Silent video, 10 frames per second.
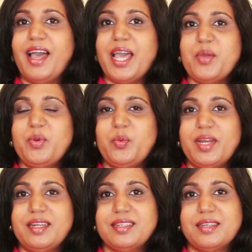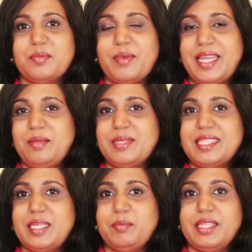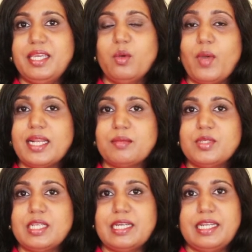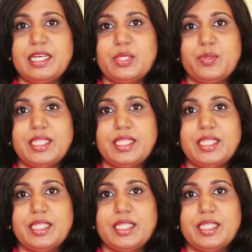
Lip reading: Hi everyone, my name is Deepthi. Welcome to Learn English with